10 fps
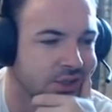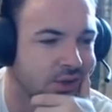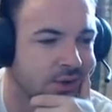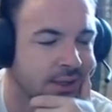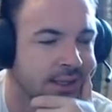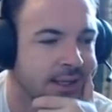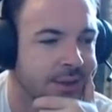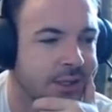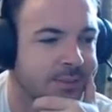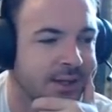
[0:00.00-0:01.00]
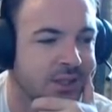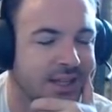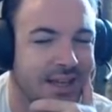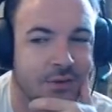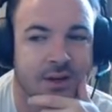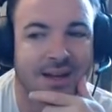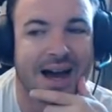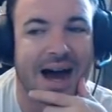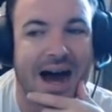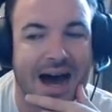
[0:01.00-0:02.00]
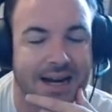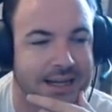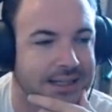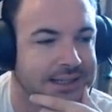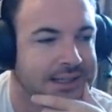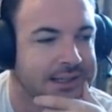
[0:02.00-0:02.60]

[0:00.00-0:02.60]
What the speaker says: So this makes it even harder,